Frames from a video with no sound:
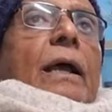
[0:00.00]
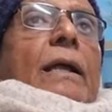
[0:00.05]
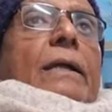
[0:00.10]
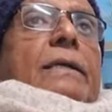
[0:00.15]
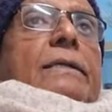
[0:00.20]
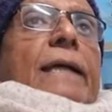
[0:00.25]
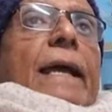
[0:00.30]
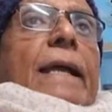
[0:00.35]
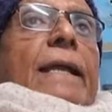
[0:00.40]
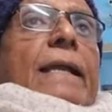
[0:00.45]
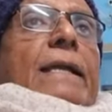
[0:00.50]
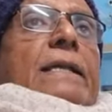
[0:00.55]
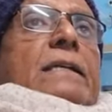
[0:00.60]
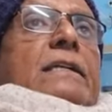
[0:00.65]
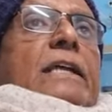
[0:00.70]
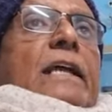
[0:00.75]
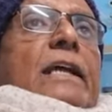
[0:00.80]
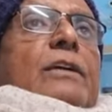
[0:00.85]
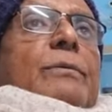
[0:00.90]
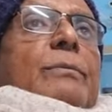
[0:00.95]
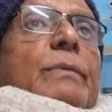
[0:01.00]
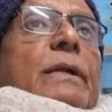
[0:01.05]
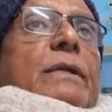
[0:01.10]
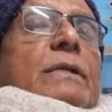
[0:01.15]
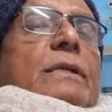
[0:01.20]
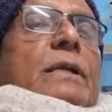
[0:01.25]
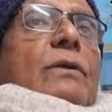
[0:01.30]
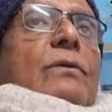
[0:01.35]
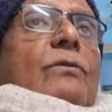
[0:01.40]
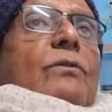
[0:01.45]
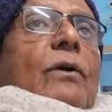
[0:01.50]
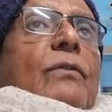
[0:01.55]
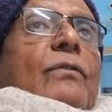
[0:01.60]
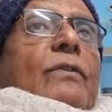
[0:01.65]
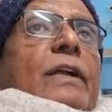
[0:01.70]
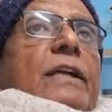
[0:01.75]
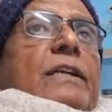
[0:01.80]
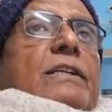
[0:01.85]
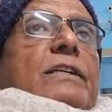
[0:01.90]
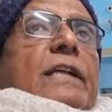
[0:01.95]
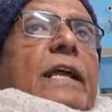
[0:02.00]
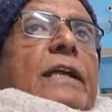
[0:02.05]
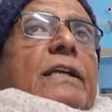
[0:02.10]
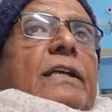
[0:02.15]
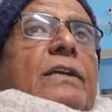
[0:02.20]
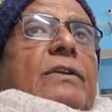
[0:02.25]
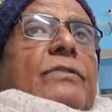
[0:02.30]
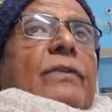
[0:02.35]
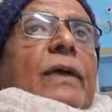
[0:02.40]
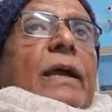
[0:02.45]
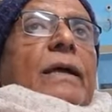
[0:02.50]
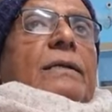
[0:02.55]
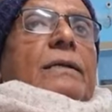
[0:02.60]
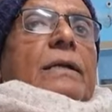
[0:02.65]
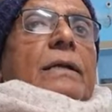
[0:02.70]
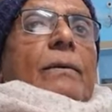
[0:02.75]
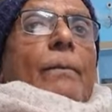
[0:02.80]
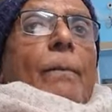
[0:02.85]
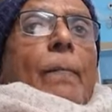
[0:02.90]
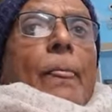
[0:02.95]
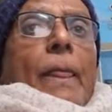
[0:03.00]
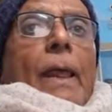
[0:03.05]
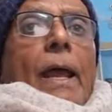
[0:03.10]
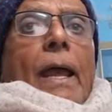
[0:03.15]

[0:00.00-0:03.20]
Silence, expression of dissatisfaction,